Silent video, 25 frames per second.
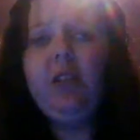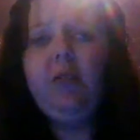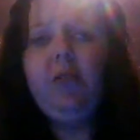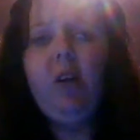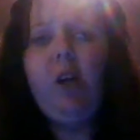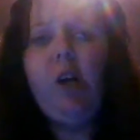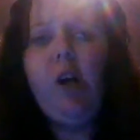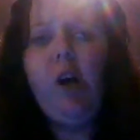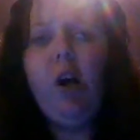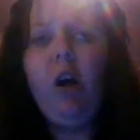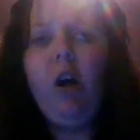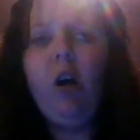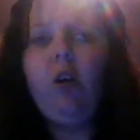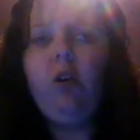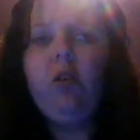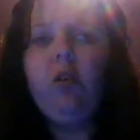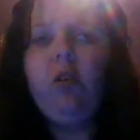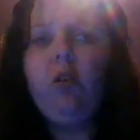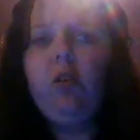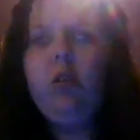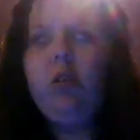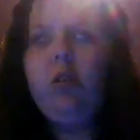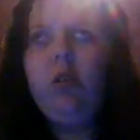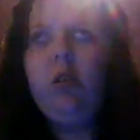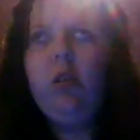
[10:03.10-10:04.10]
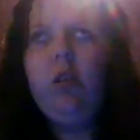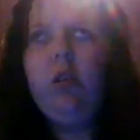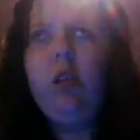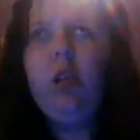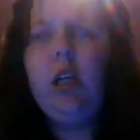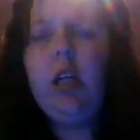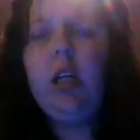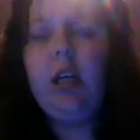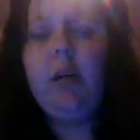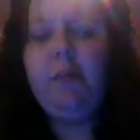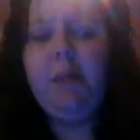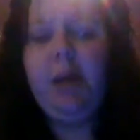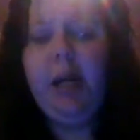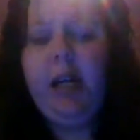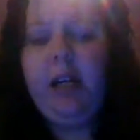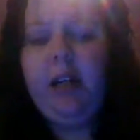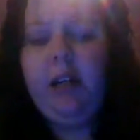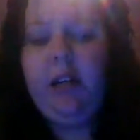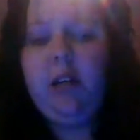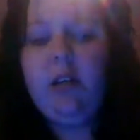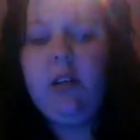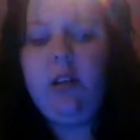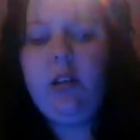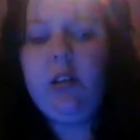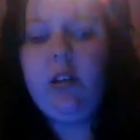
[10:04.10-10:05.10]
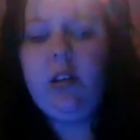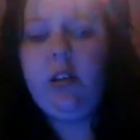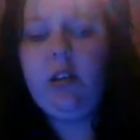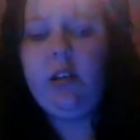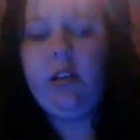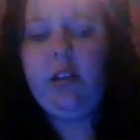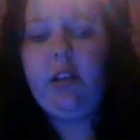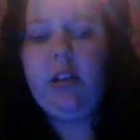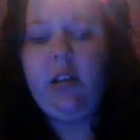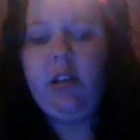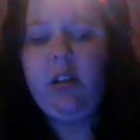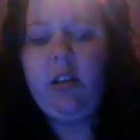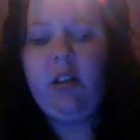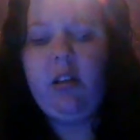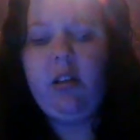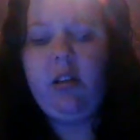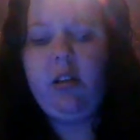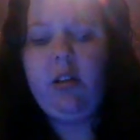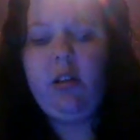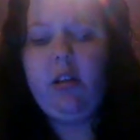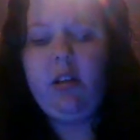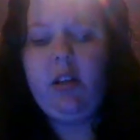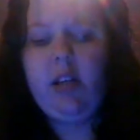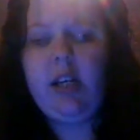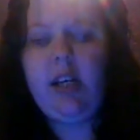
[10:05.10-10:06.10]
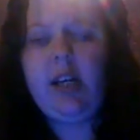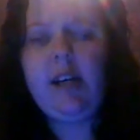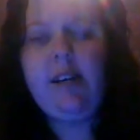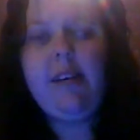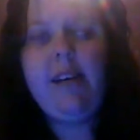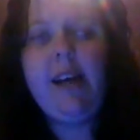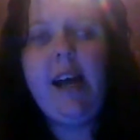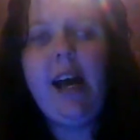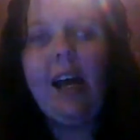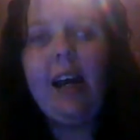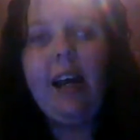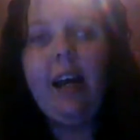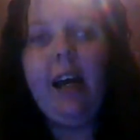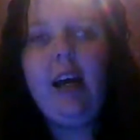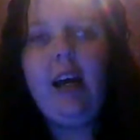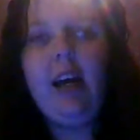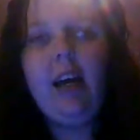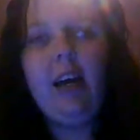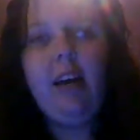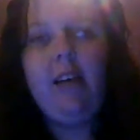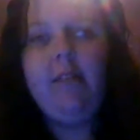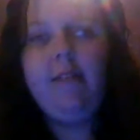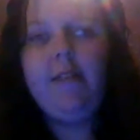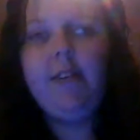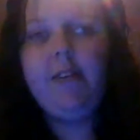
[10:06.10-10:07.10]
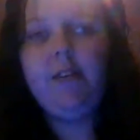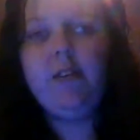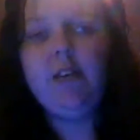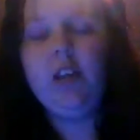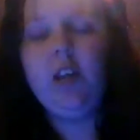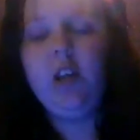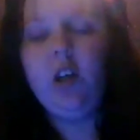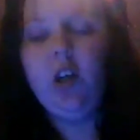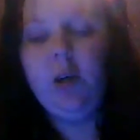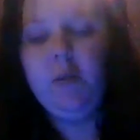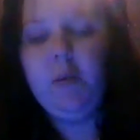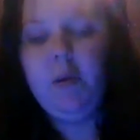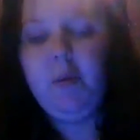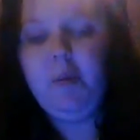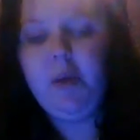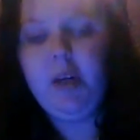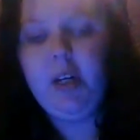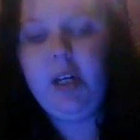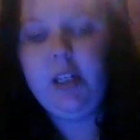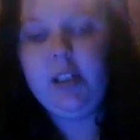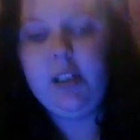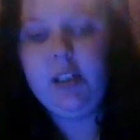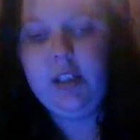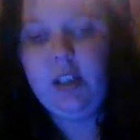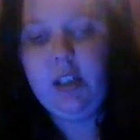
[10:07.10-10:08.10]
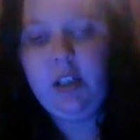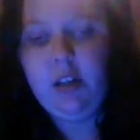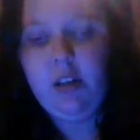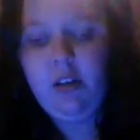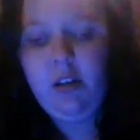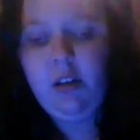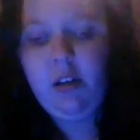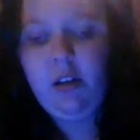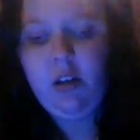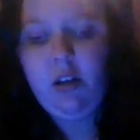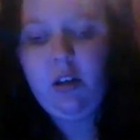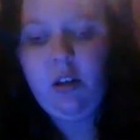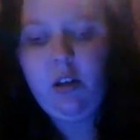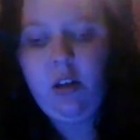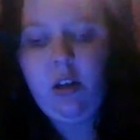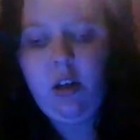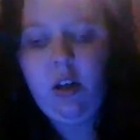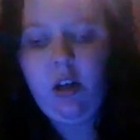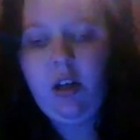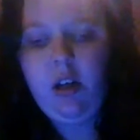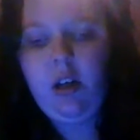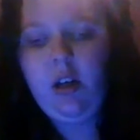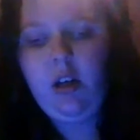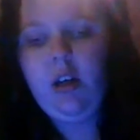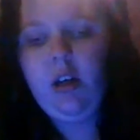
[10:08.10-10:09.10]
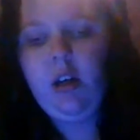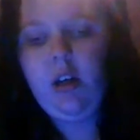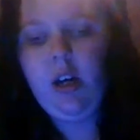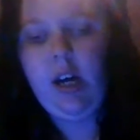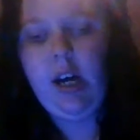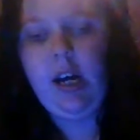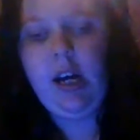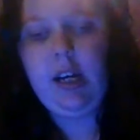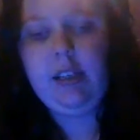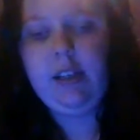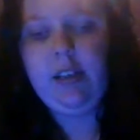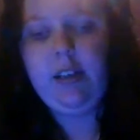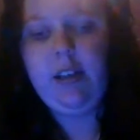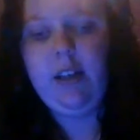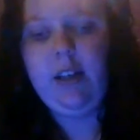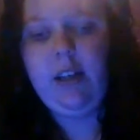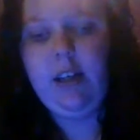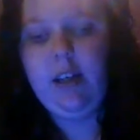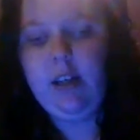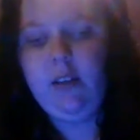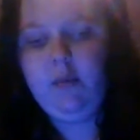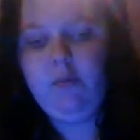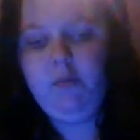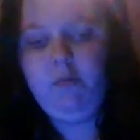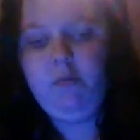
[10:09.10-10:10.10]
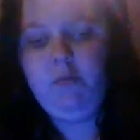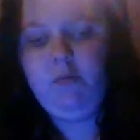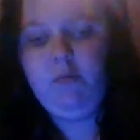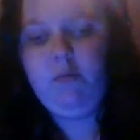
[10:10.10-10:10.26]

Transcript: I've got. I mean, I'd get it if it was a normal person, and that